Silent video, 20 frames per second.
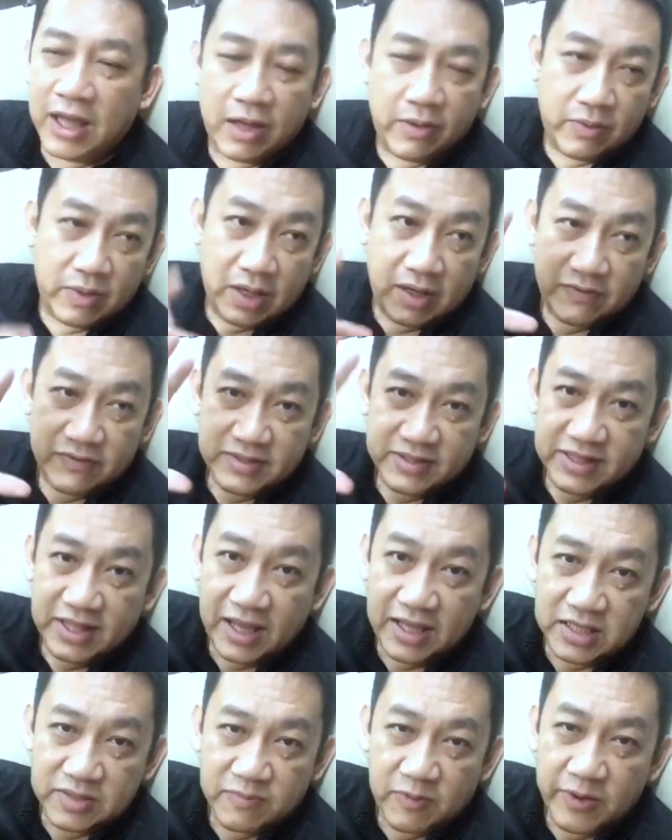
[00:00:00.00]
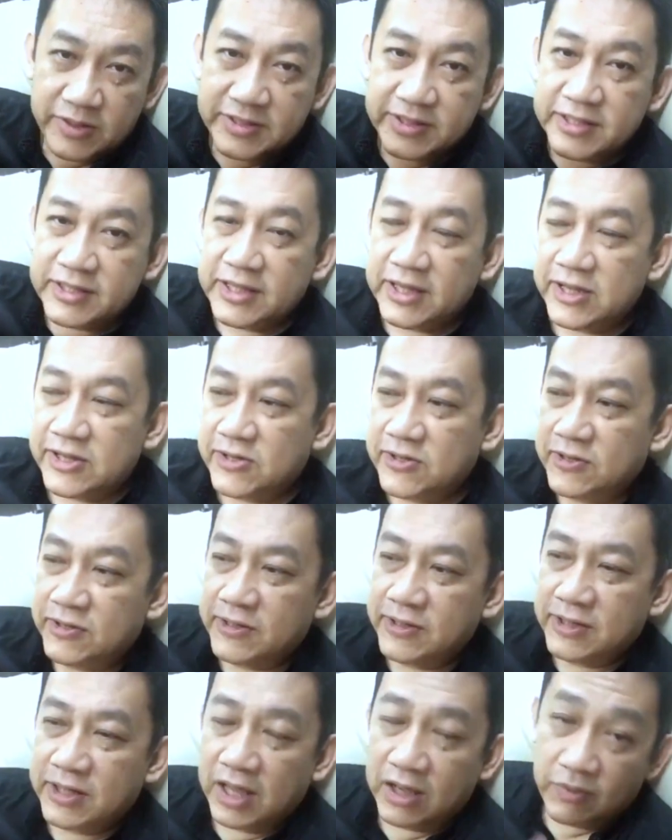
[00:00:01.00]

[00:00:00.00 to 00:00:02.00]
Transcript: I would have slides presentation.